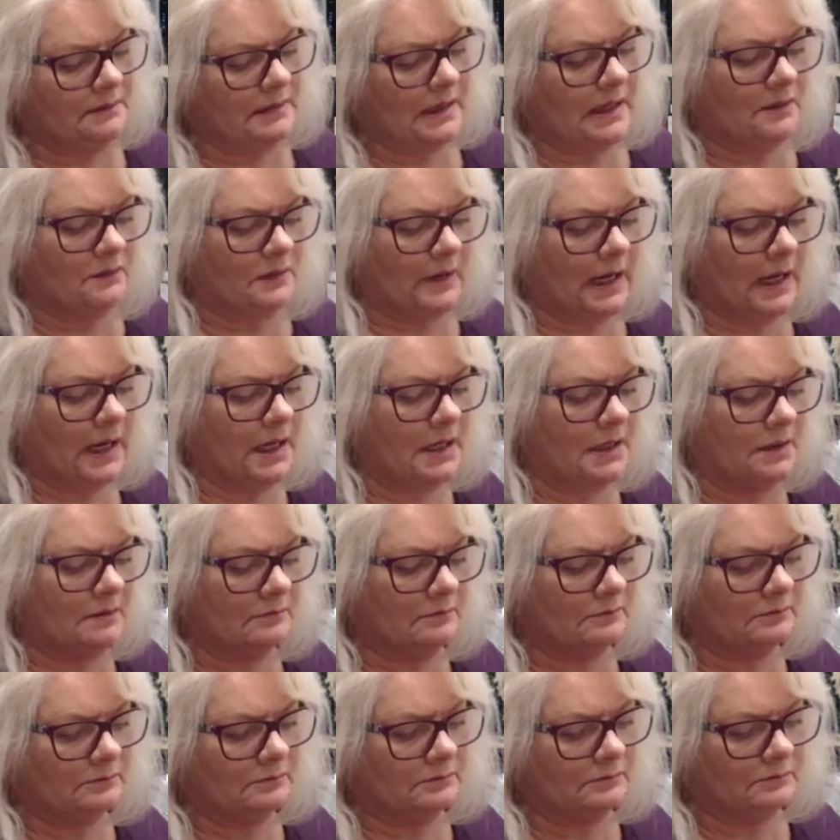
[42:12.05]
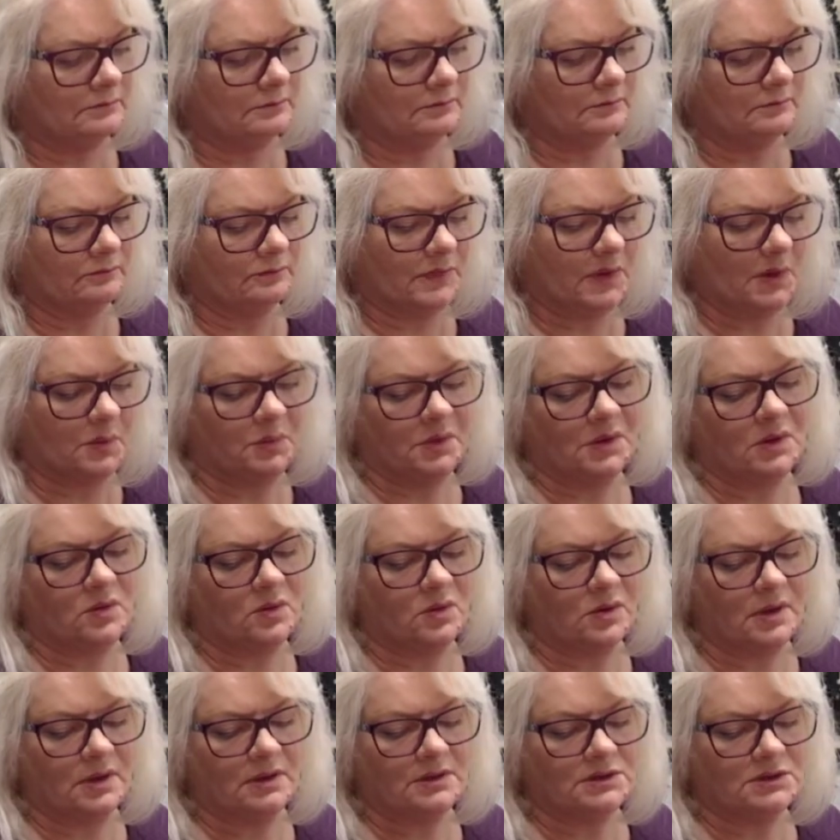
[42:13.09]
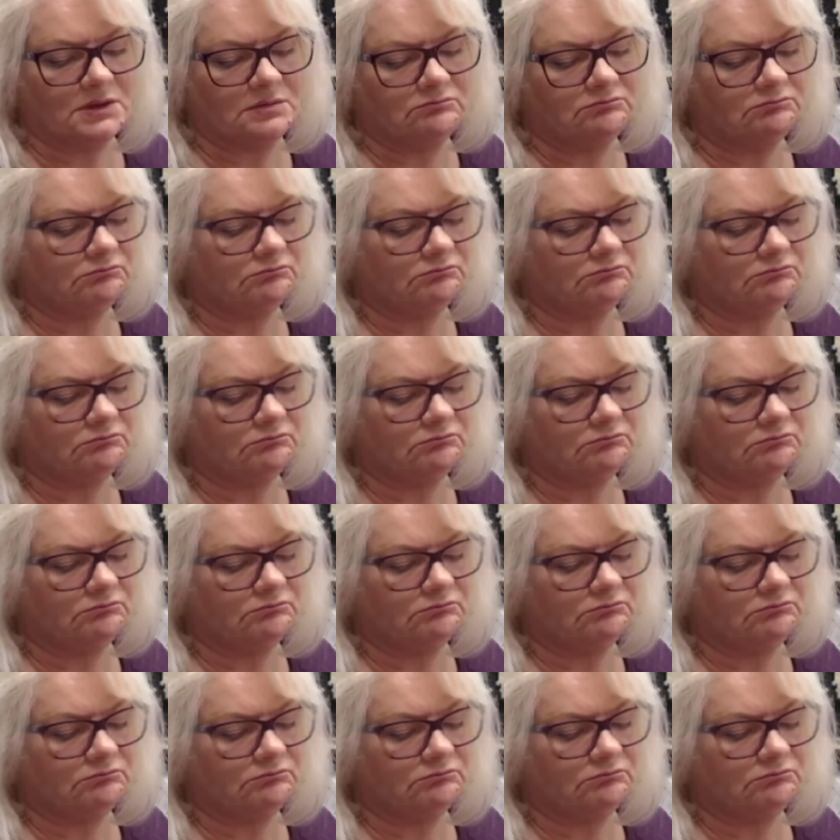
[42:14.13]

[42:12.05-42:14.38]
I don't hate it. Purple and orange.